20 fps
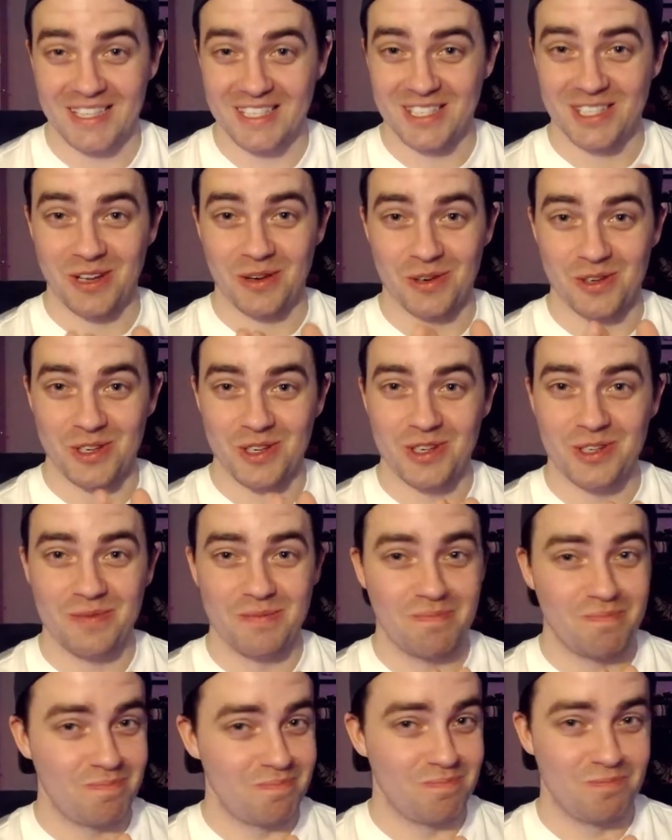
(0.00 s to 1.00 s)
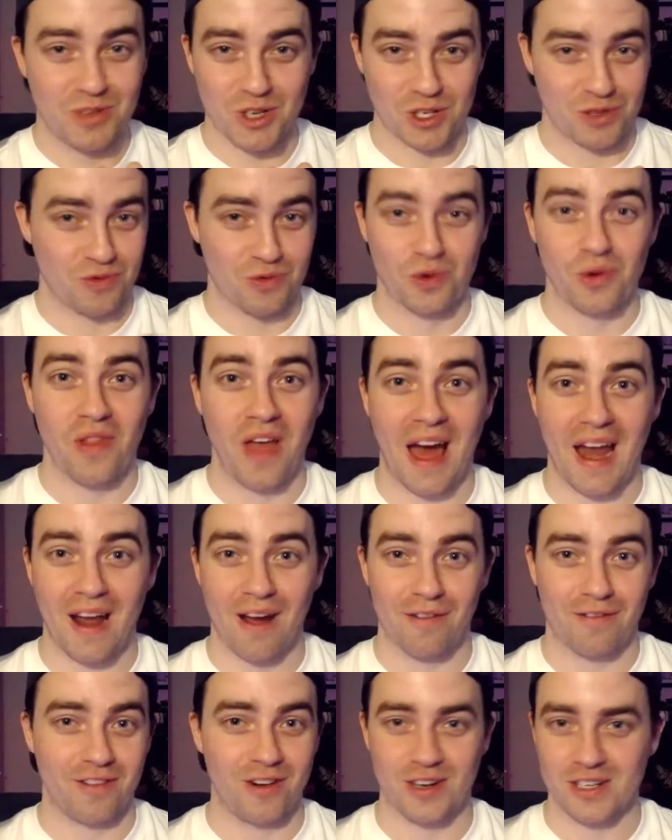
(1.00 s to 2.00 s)
So just rule that
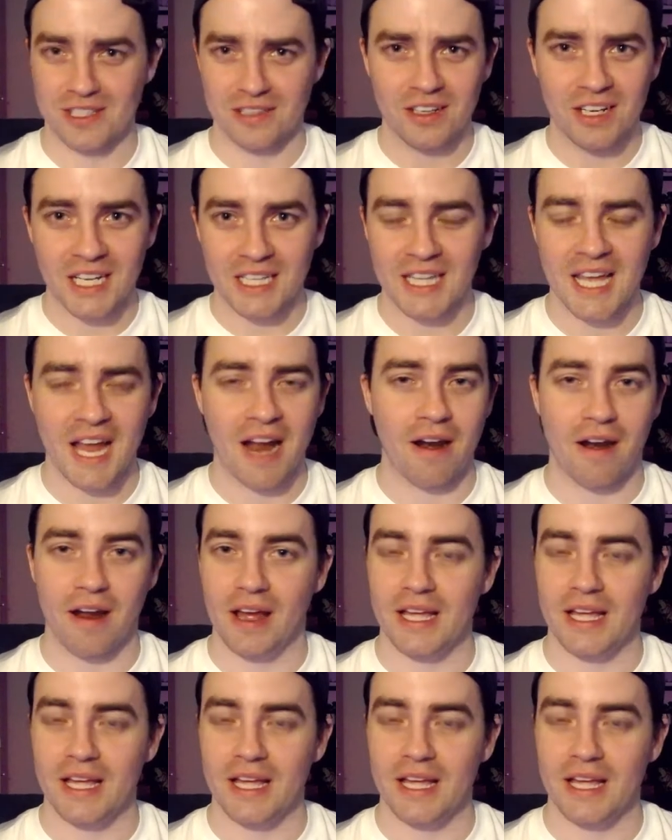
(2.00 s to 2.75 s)
out first. Look at the area.